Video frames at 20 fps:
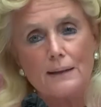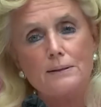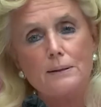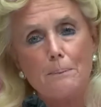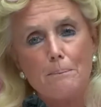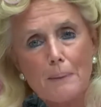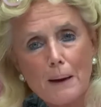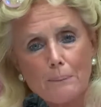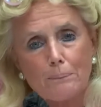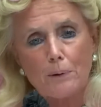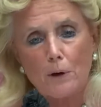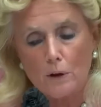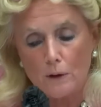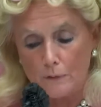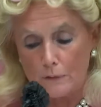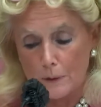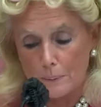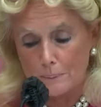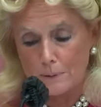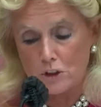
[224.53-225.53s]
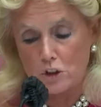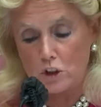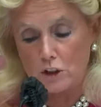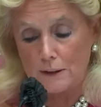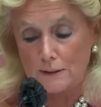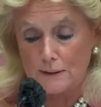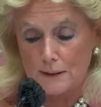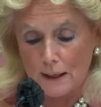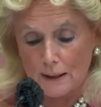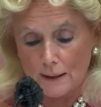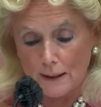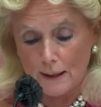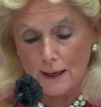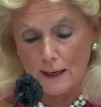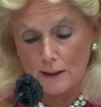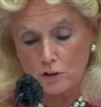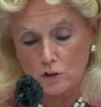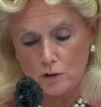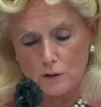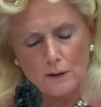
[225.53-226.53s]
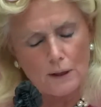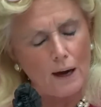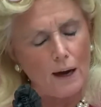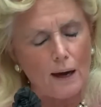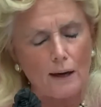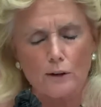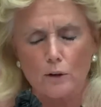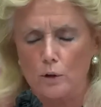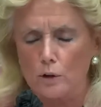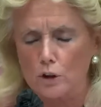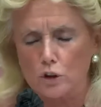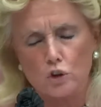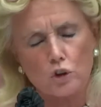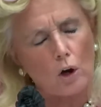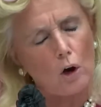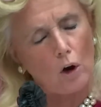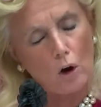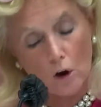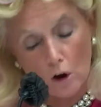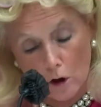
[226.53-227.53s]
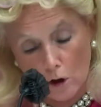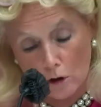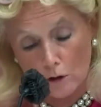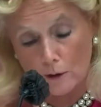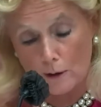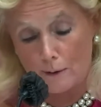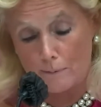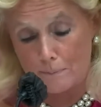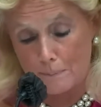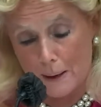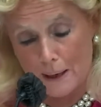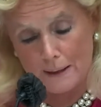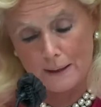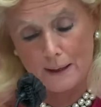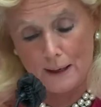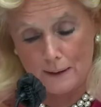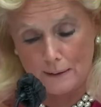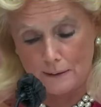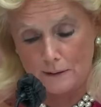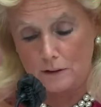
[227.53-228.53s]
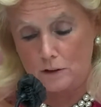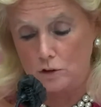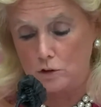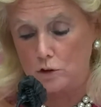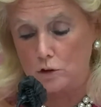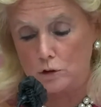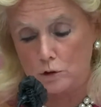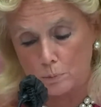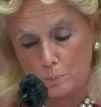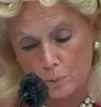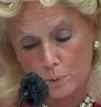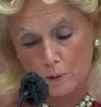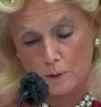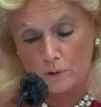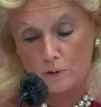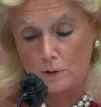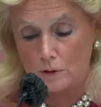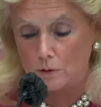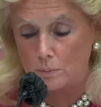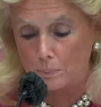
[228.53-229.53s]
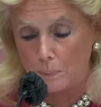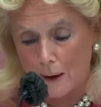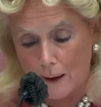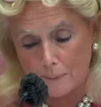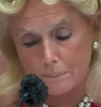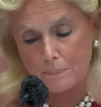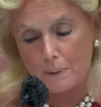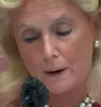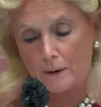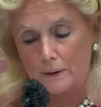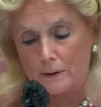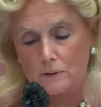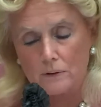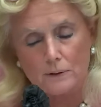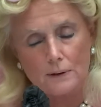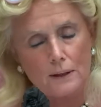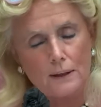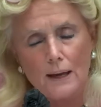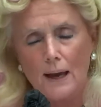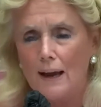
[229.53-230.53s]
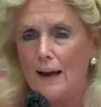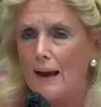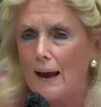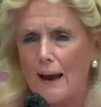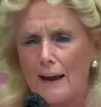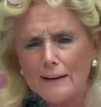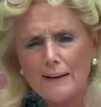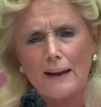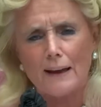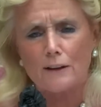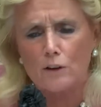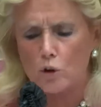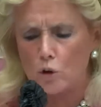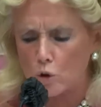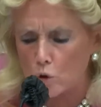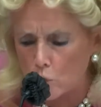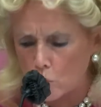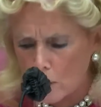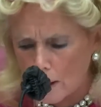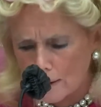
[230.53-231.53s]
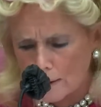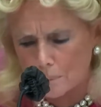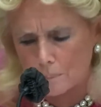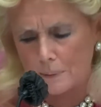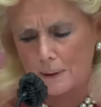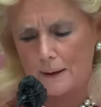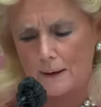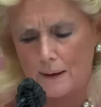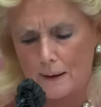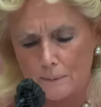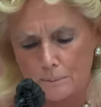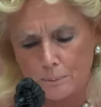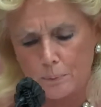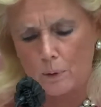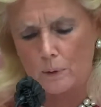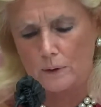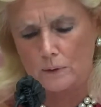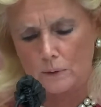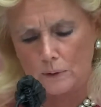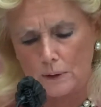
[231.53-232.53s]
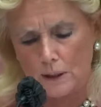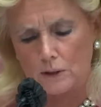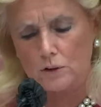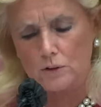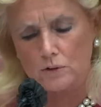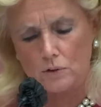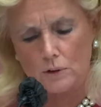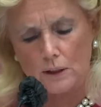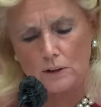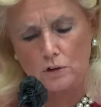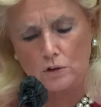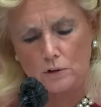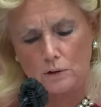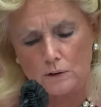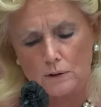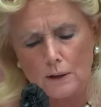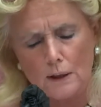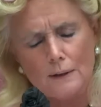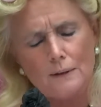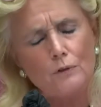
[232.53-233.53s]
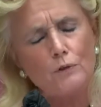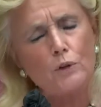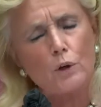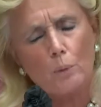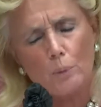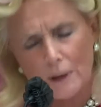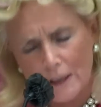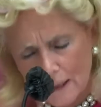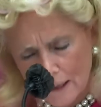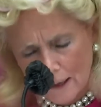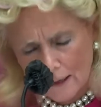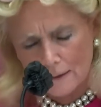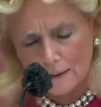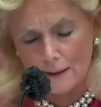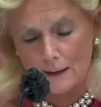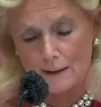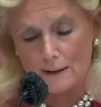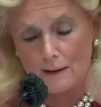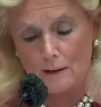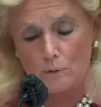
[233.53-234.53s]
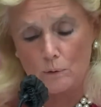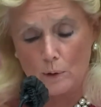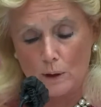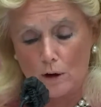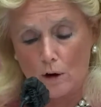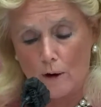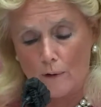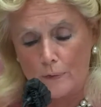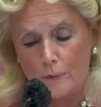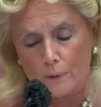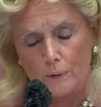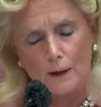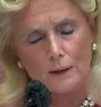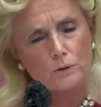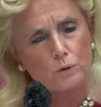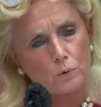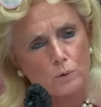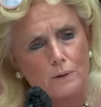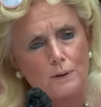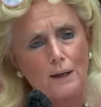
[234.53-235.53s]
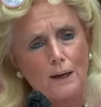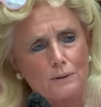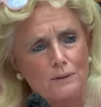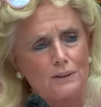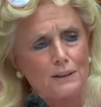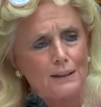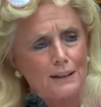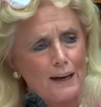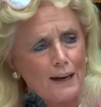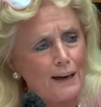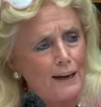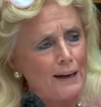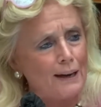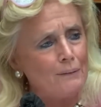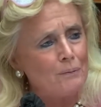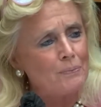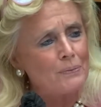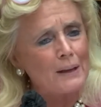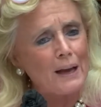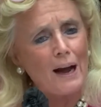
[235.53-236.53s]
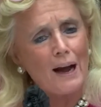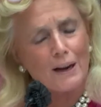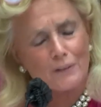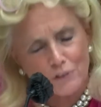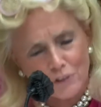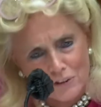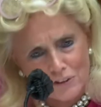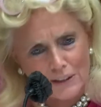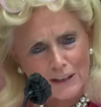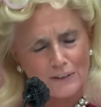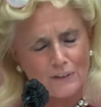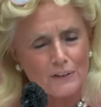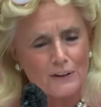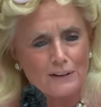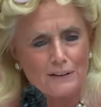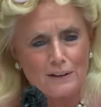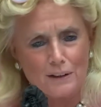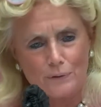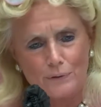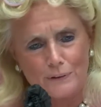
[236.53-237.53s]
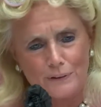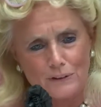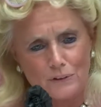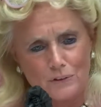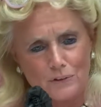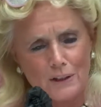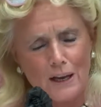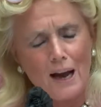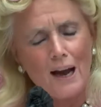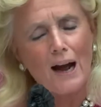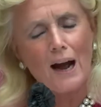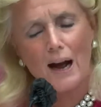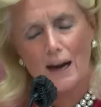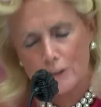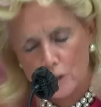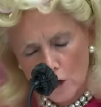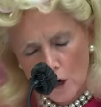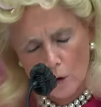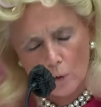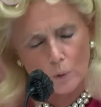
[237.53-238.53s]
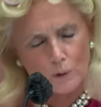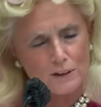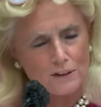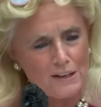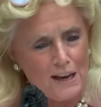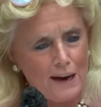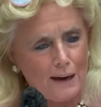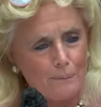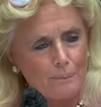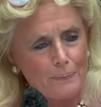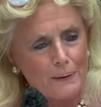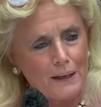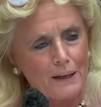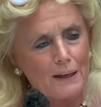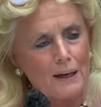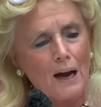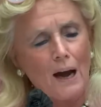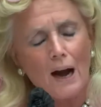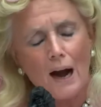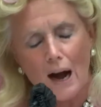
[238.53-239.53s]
As a member of the Michigan delegation, I urge all of my colleagues to support this bipartisan and incredibly important legislation so we can get it reauthorized without delay. I've seen the difference. I know what's happening.